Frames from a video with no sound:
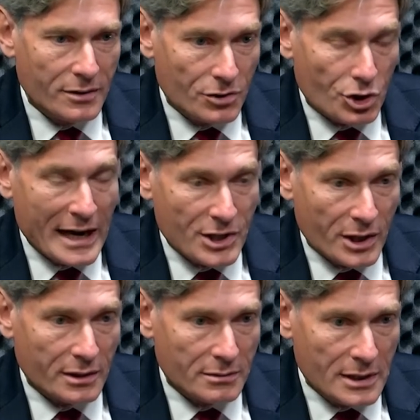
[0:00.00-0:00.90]

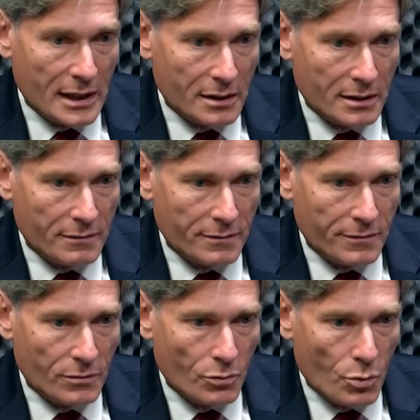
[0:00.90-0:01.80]
tragic death
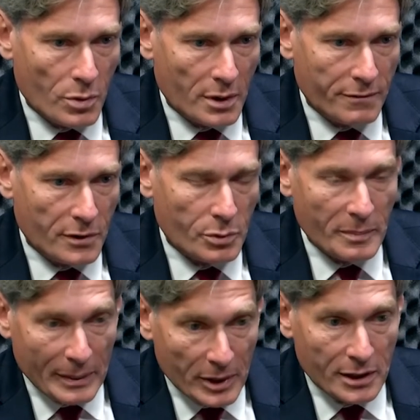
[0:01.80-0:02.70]
of of the
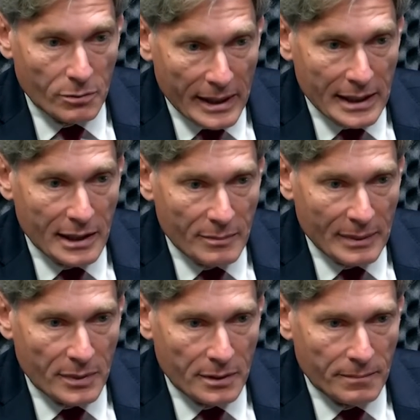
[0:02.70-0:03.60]
Republican ranking
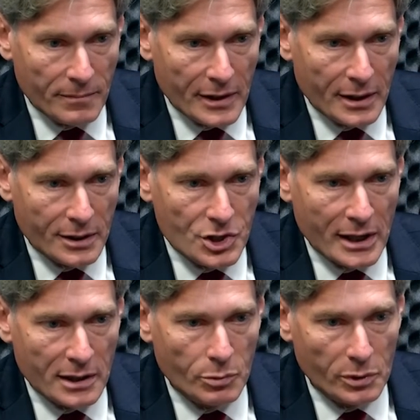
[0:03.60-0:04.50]
member uh,
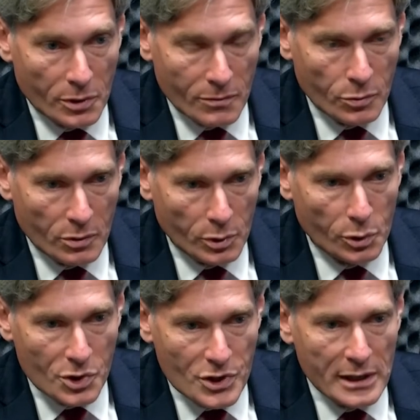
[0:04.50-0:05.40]
Jackie
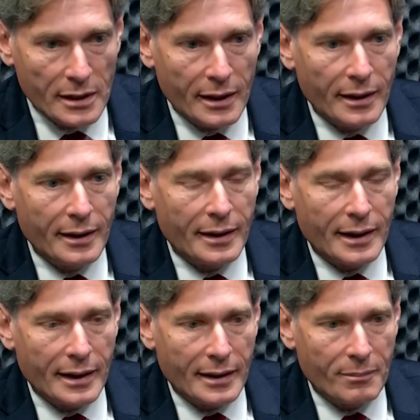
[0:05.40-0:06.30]
Walorski,
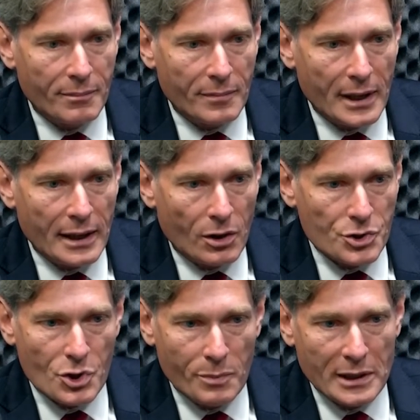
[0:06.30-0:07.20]
um, and
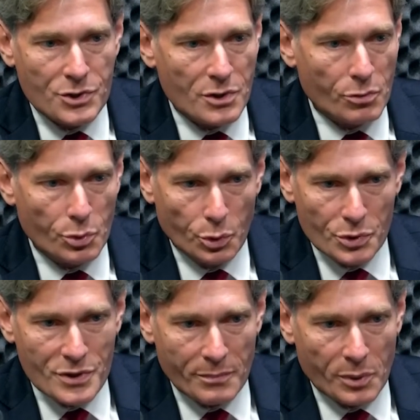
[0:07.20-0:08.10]
also because there are
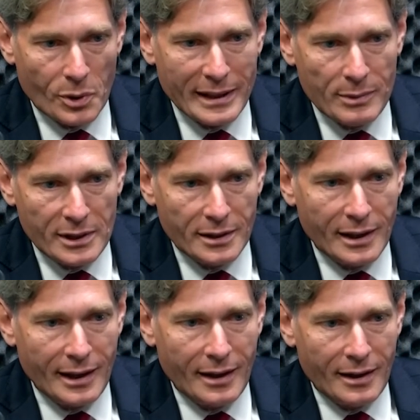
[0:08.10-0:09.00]
rules that prohibit it
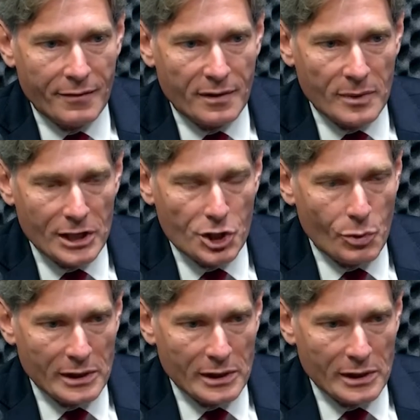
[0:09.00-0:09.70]
from issuing